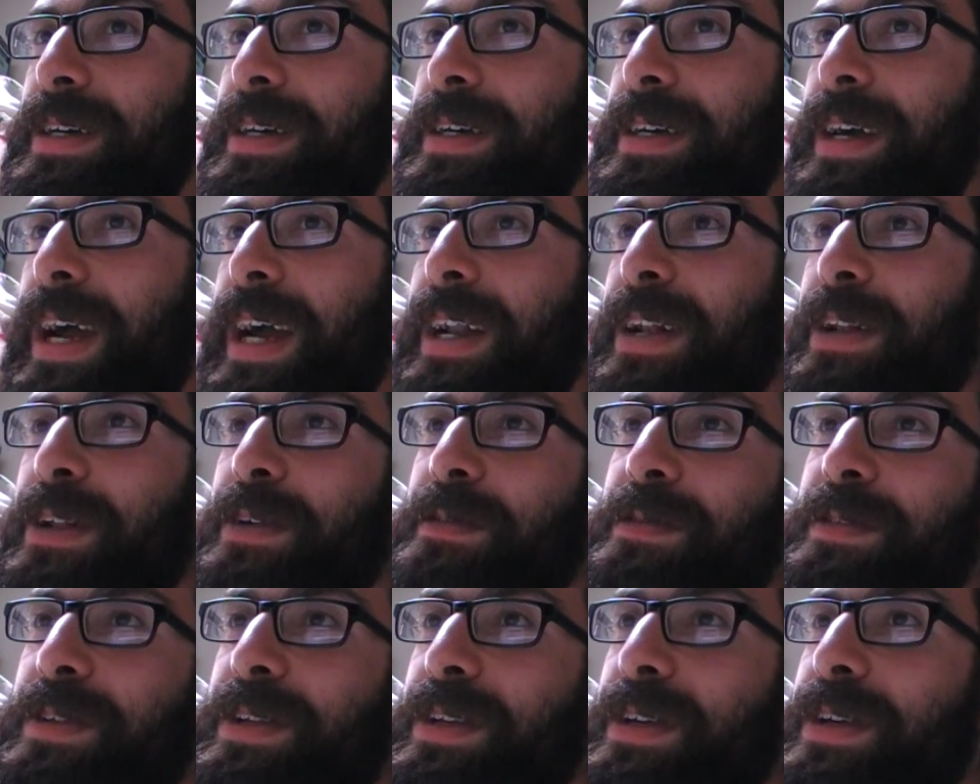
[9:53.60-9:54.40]
I'd
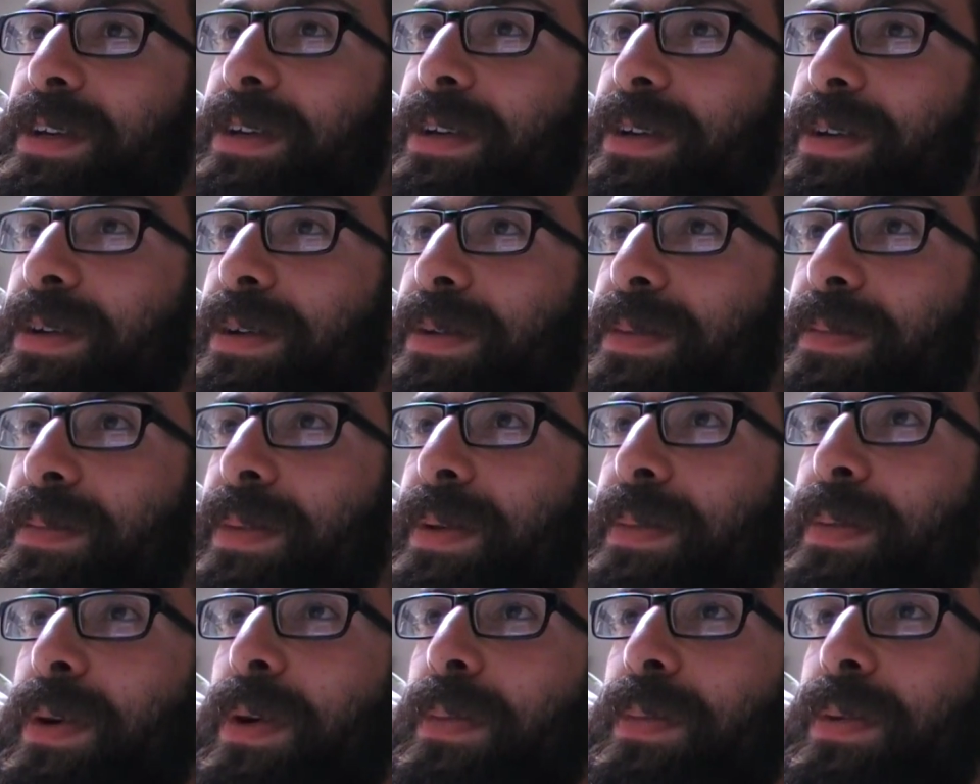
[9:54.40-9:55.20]
love to
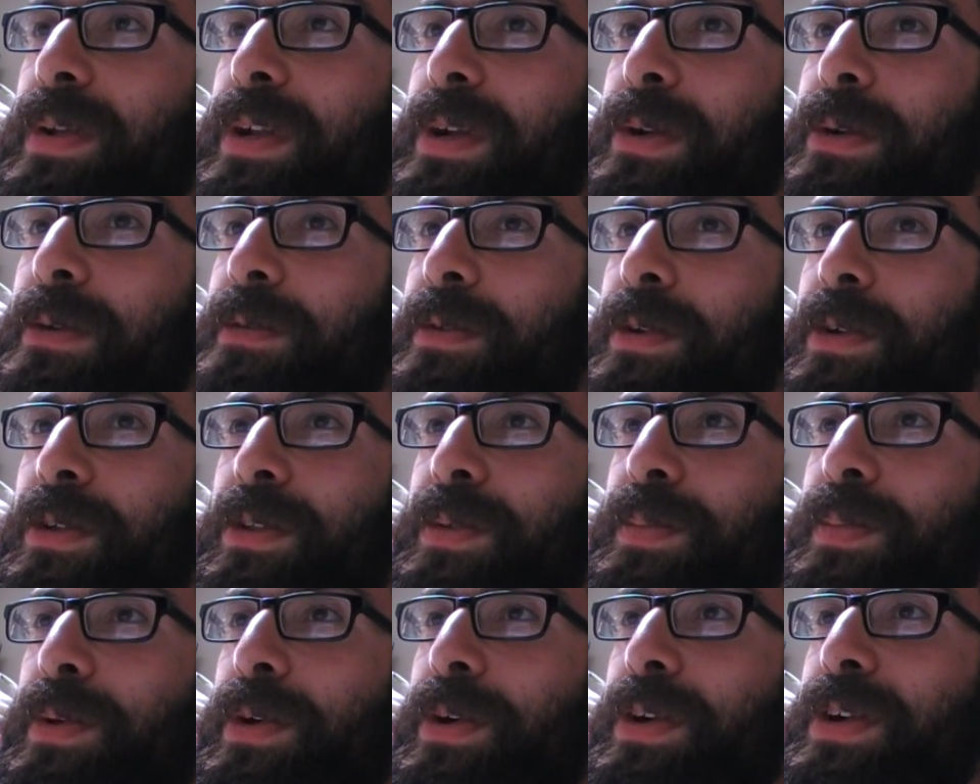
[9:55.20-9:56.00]
be popular with all the
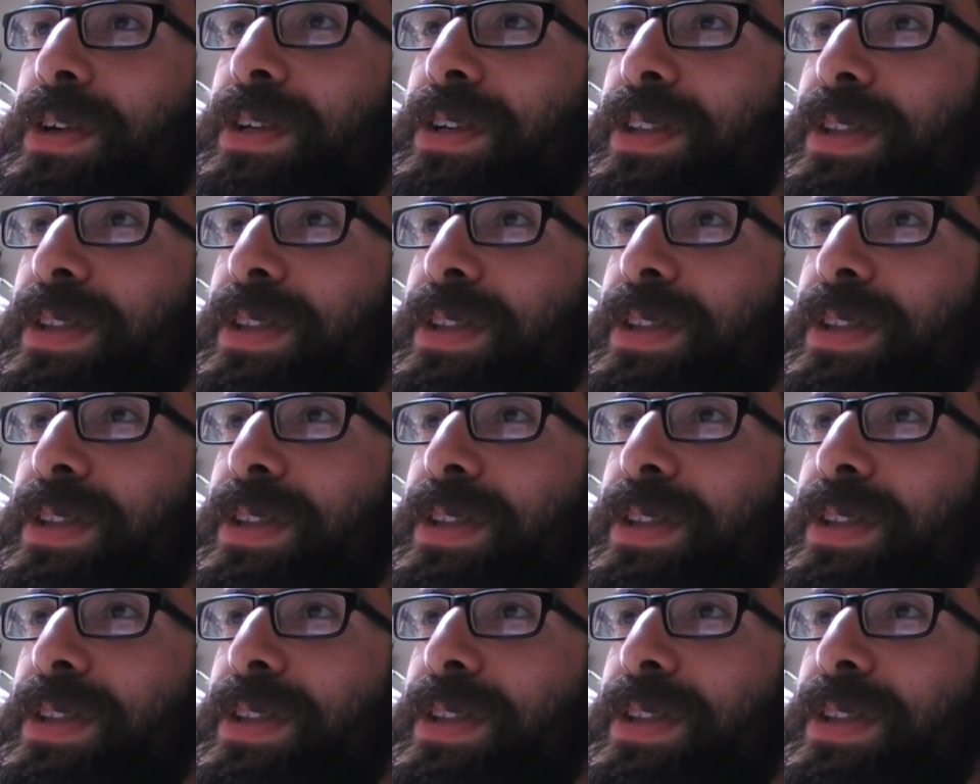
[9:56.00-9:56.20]
boys